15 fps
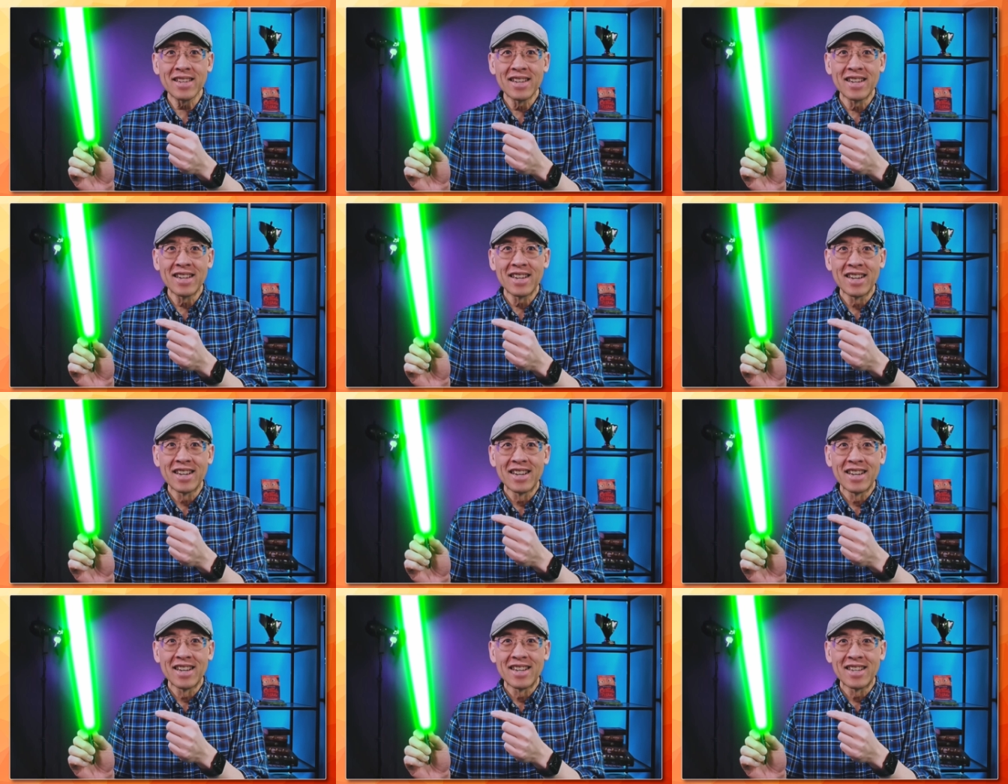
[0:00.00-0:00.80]
this?
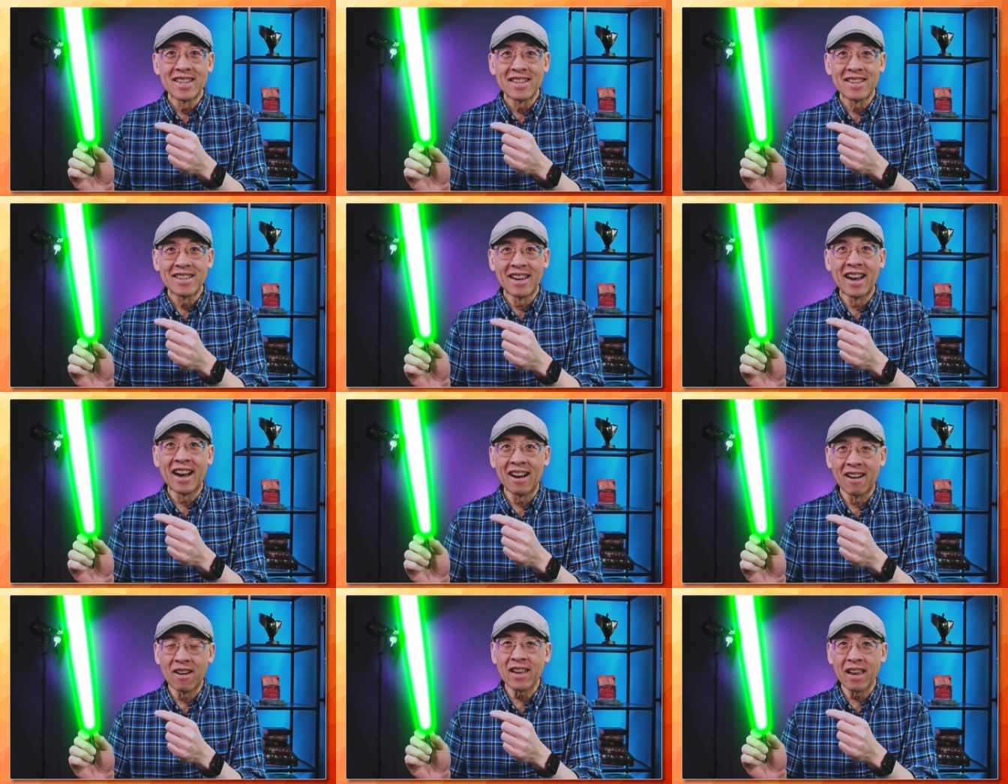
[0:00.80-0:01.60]

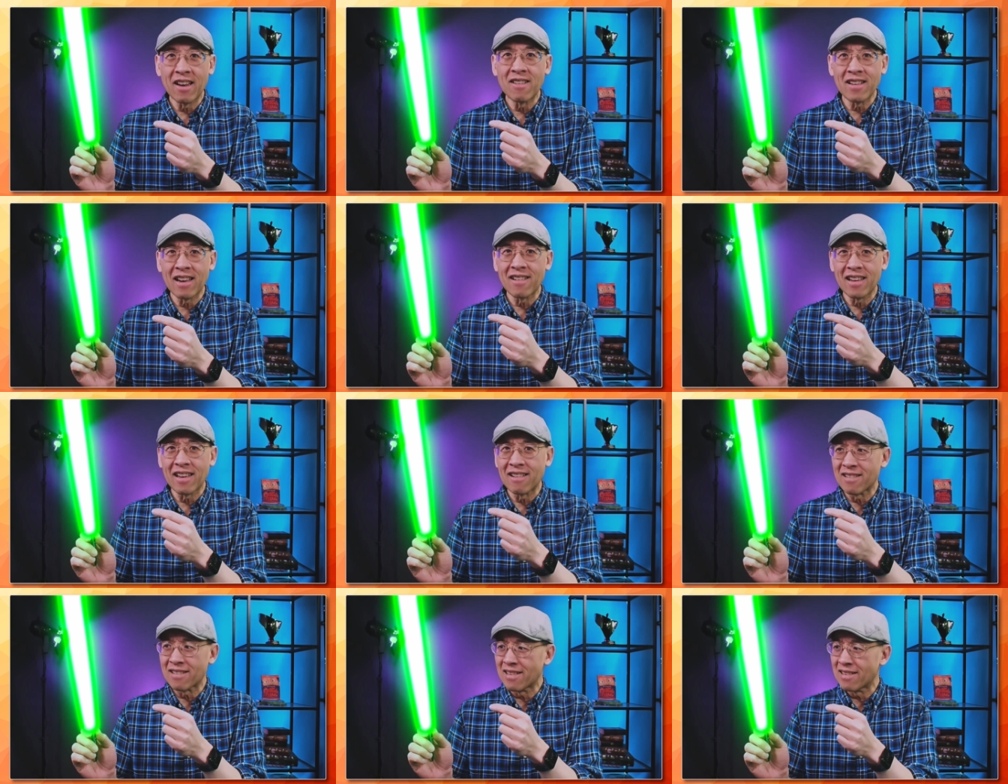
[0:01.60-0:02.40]
Uh, okay, okay,
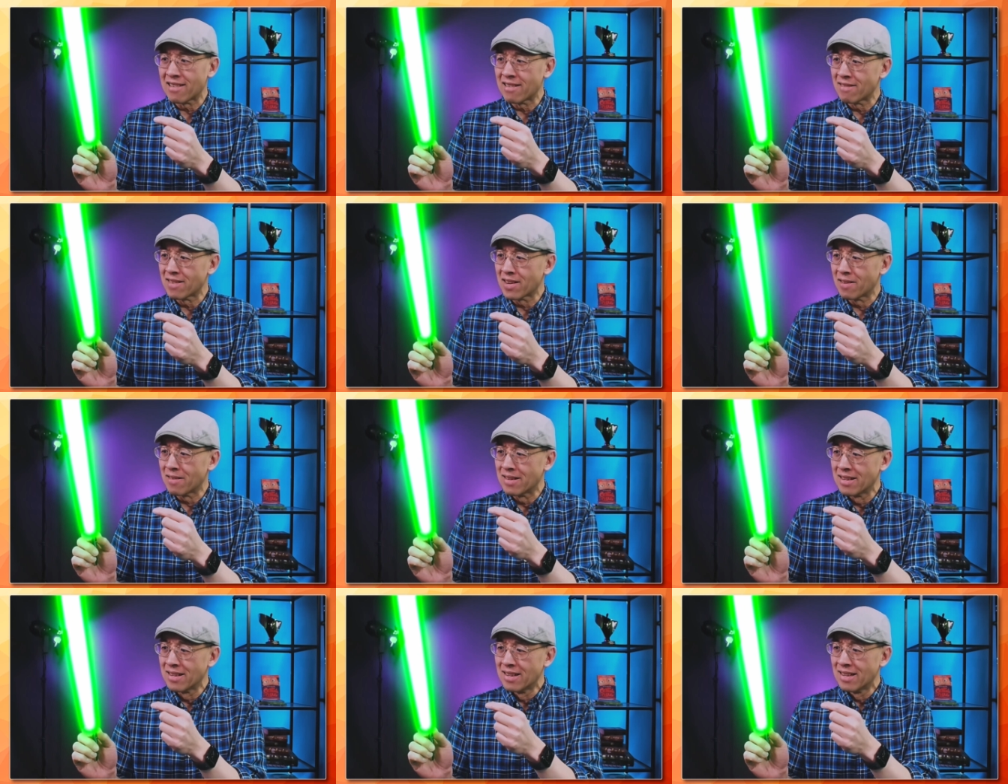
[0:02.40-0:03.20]
okay, okay, here we
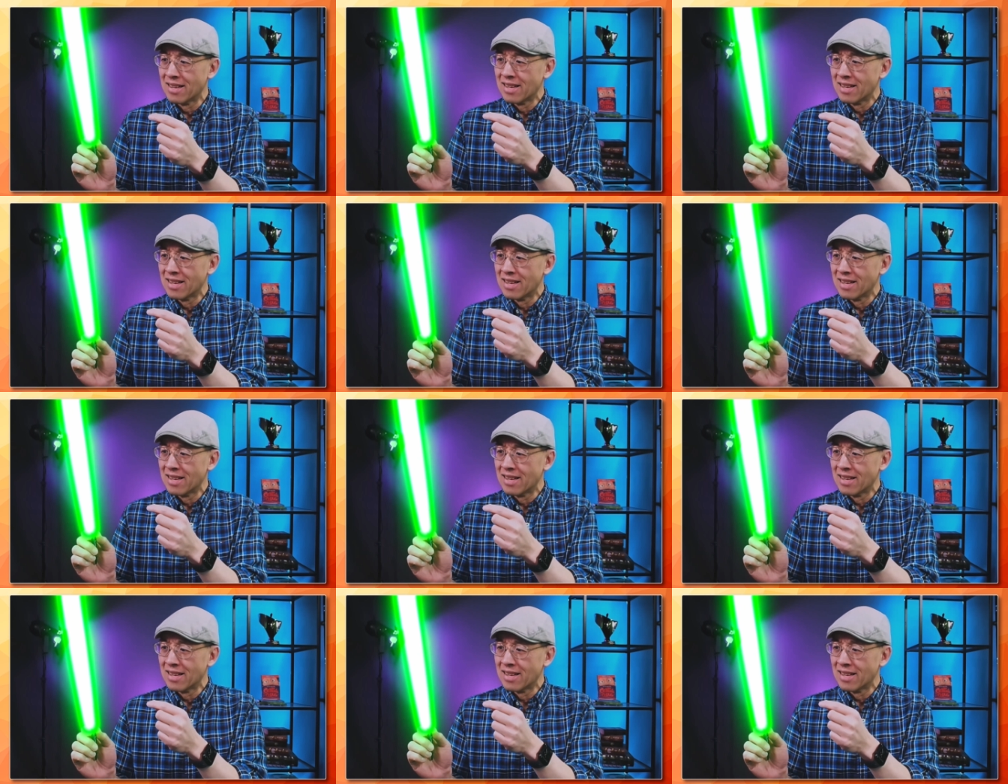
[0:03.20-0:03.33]
go.